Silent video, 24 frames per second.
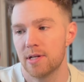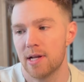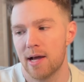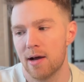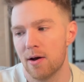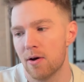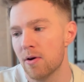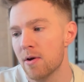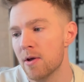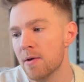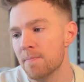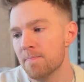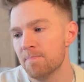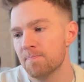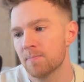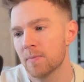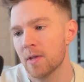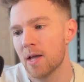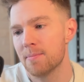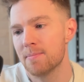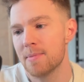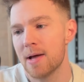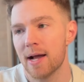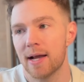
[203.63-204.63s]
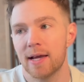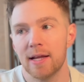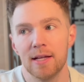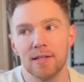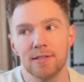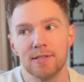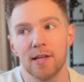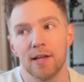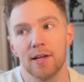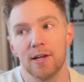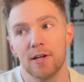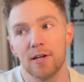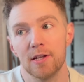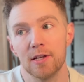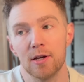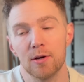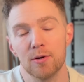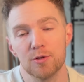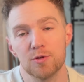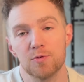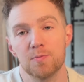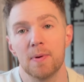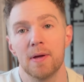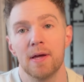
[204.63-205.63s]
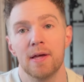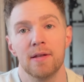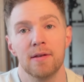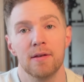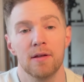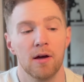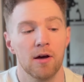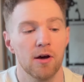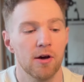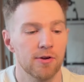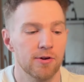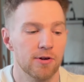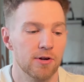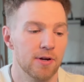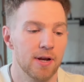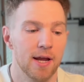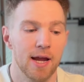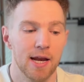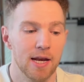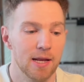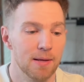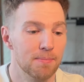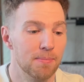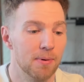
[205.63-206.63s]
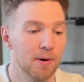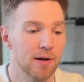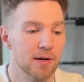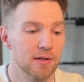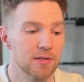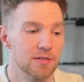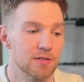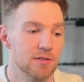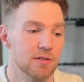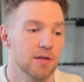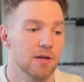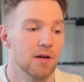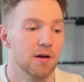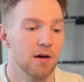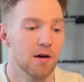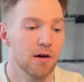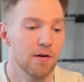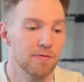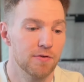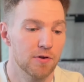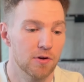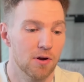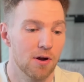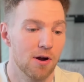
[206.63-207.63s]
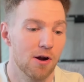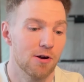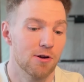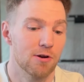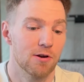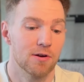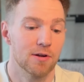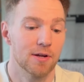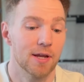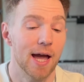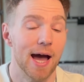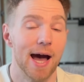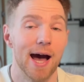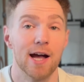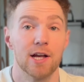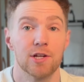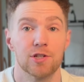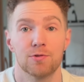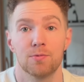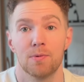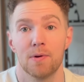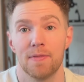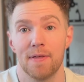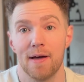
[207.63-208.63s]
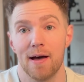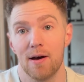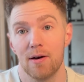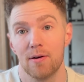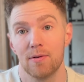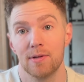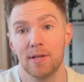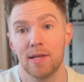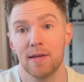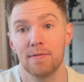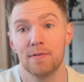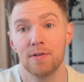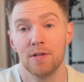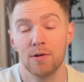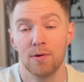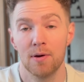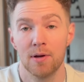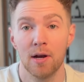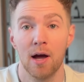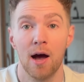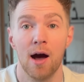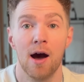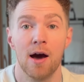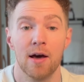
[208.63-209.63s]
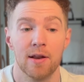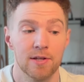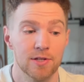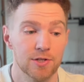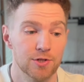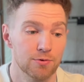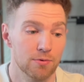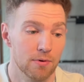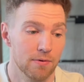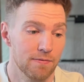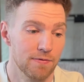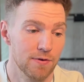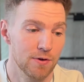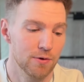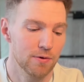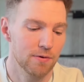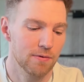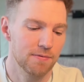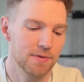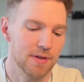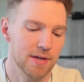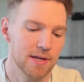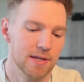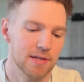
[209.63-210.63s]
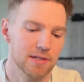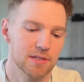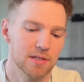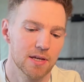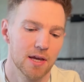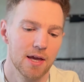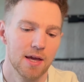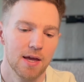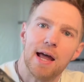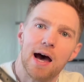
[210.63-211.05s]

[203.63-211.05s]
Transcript: Now, I'm not going to tell you to go spend 180 bucks of your hard-earned cash without giving you an honest review of these.